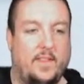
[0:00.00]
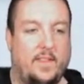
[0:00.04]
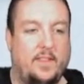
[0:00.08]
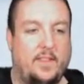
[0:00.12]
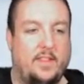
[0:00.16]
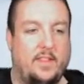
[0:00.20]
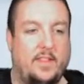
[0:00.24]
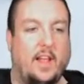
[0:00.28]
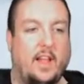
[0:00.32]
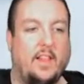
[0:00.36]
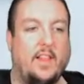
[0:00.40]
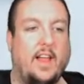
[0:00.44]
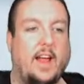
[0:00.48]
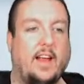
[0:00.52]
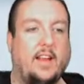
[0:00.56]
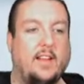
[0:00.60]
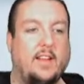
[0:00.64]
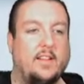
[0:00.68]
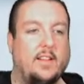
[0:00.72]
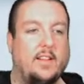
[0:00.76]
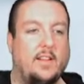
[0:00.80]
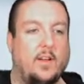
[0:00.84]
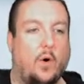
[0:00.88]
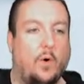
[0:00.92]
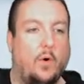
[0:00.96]
Not like,
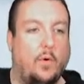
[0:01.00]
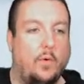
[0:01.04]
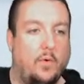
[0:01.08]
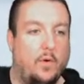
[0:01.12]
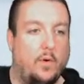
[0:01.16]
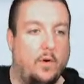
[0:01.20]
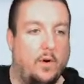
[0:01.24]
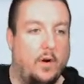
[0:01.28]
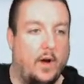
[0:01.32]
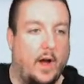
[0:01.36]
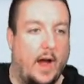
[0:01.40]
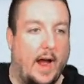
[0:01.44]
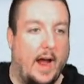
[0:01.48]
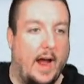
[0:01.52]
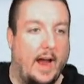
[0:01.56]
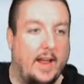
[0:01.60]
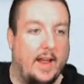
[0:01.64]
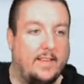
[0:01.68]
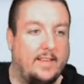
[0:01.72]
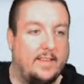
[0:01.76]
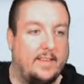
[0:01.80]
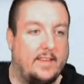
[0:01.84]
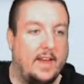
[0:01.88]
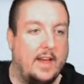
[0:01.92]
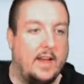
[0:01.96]
oh, I
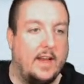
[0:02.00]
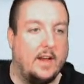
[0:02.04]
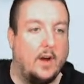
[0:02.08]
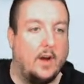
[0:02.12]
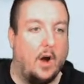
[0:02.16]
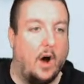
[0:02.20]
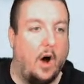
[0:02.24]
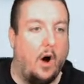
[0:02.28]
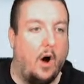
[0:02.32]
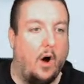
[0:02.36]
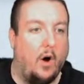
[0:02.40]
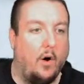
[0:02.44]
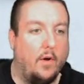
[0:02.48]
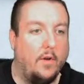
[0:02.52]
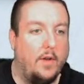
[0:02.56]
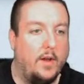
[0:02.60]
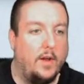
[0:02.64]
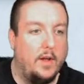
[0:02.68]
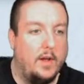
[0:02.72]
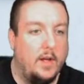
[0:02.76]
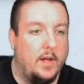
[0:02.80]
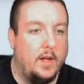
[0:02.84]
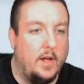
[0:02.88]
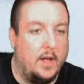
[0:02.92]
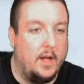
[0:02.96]
see gold.
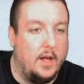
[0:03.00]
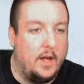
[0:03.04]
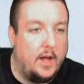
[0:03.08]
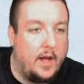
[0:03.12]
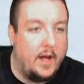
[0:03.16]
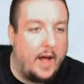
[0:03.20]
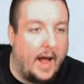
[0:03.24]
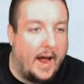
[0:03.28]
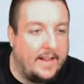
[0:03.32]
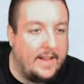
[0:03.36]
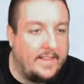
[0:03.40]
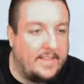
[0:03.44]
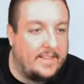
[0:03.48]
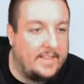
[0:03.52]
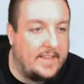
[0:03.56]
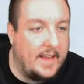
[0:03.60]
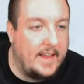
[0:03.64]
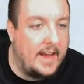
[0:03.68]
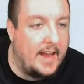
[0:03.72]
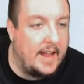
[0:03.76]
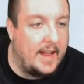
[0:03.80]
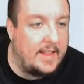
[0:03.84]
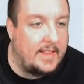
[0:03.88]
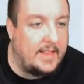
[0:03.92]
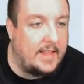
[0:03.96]
I
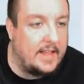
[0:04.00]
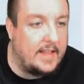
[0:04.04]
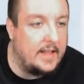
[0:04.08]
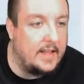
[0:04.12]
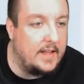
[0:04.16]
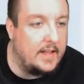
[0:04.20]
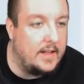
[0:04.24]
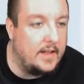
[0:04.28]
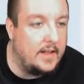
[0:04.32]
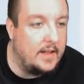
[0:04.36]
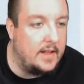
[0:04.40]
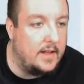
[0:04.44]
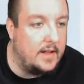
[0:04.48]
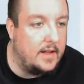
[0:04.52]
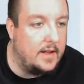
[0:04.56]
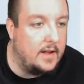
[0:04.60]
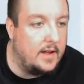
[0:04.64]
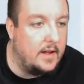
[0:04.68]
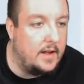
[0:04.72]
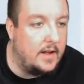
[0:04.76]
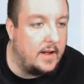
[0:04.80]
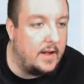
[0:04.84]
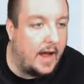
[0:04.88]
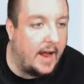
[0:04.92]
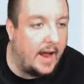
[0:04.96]
see it.
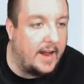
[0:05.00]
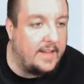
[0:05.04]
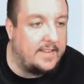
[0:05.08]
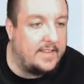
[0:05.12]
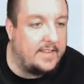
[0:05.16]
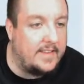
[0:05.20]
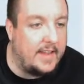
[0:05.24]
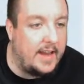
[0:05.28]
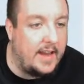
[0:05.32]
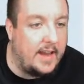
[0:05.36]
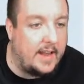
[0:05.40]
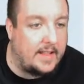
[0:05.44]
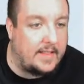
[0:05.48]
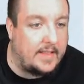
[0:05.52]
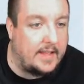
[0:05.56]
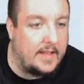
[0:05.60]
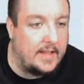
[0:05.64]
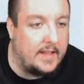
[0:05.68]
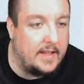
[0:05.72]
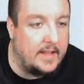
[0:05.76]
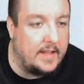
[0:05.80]
I see it.